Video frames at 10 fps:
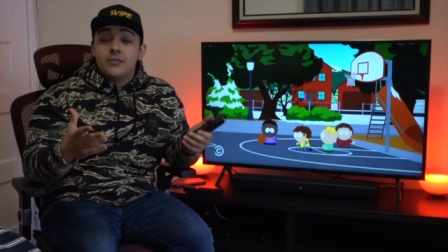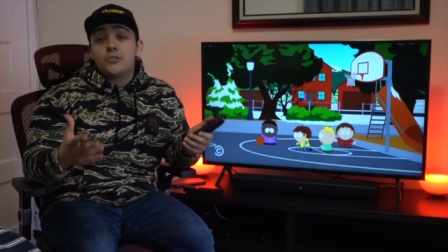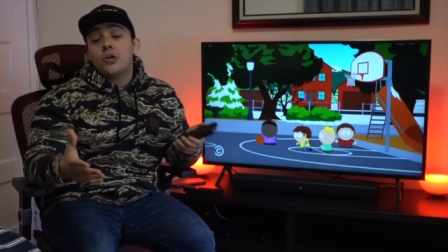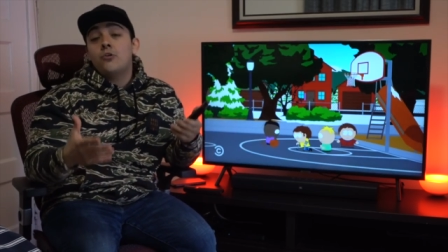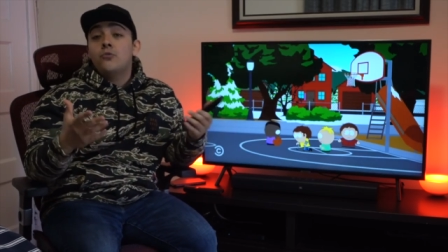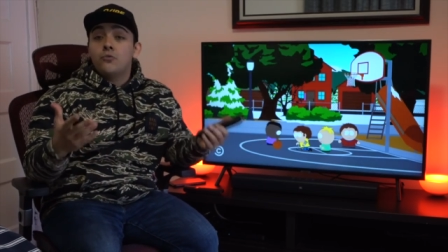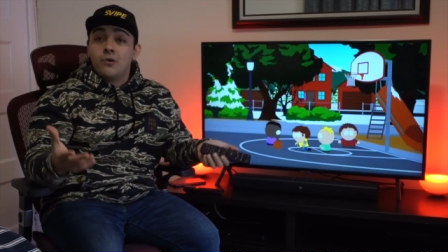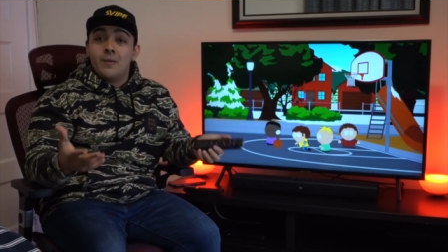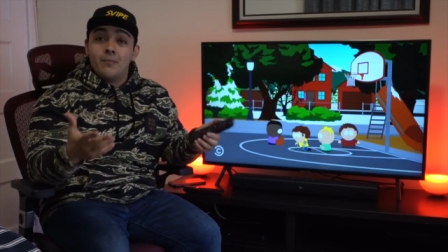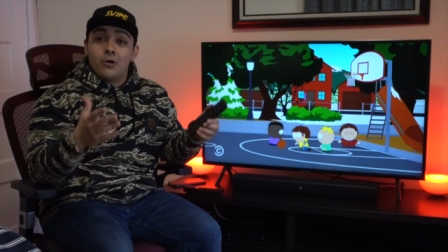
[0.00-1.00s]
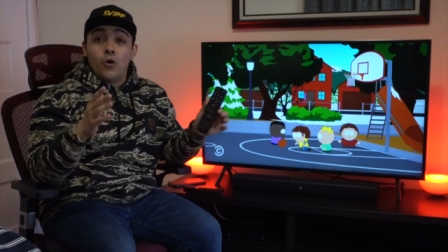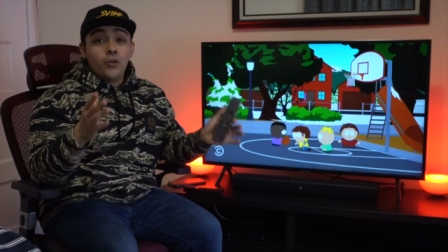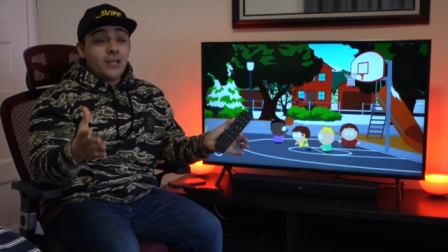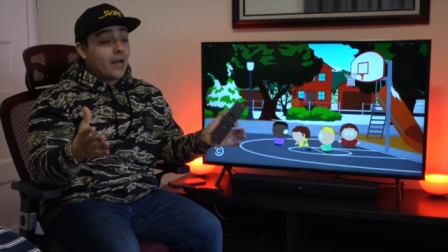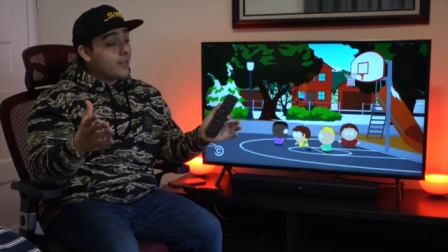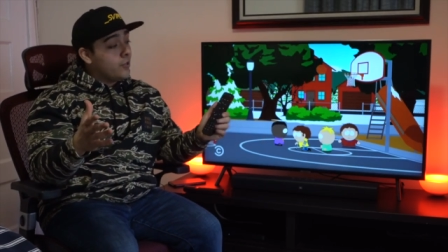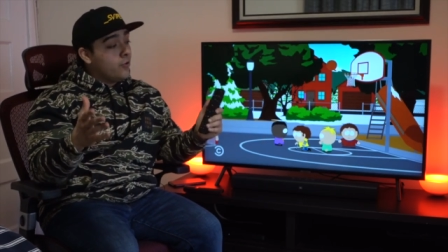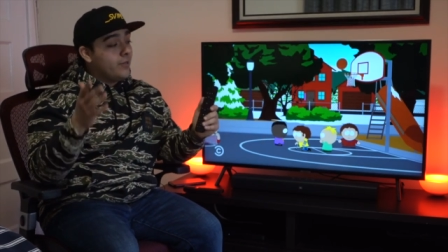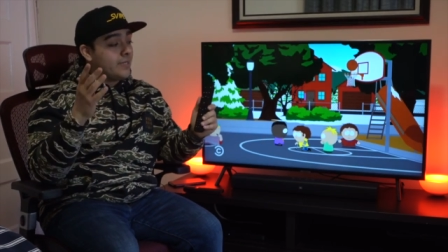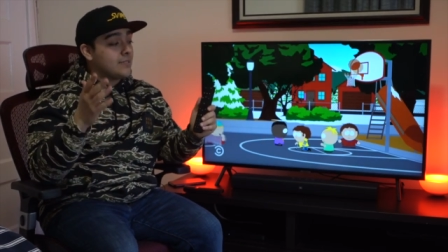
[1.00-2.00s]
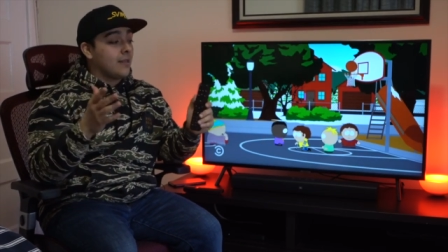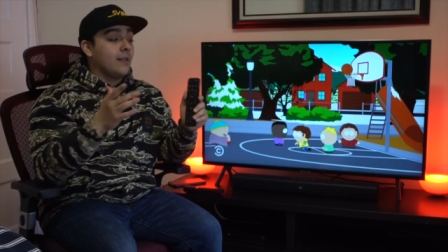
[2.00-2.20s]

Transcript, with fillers: So remember, all you gotta do is